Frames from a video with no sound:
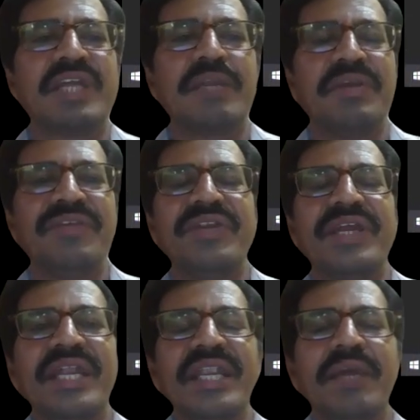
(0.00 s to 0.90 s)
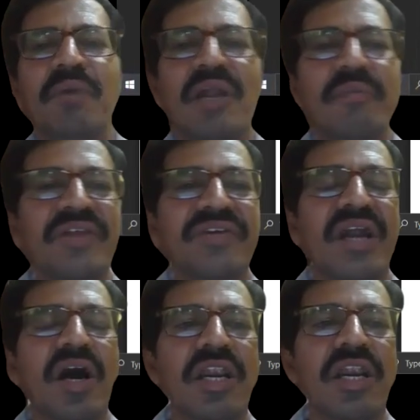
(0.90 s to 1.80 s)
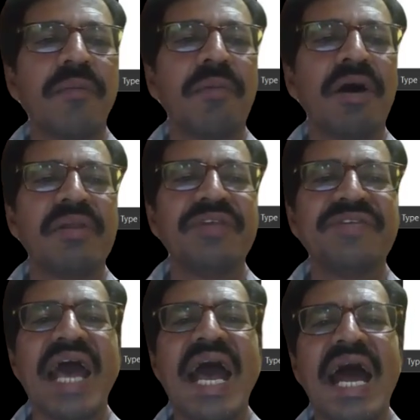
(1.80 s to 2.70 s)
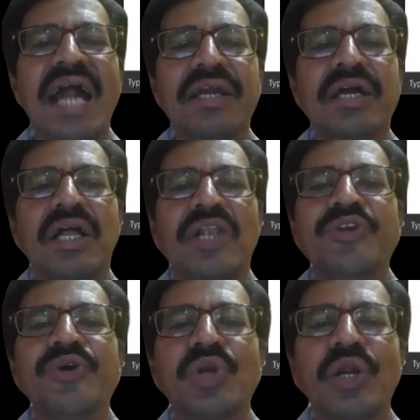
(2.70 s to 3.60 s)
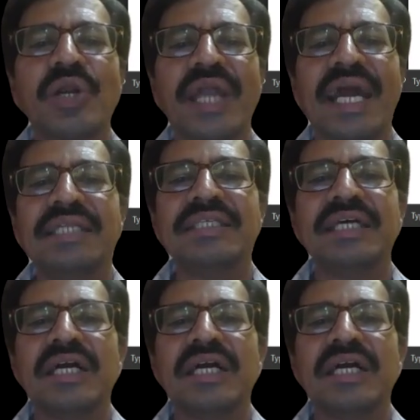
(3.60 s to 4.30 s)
that means DNA polymerase and RNA polymerase, add nucleotides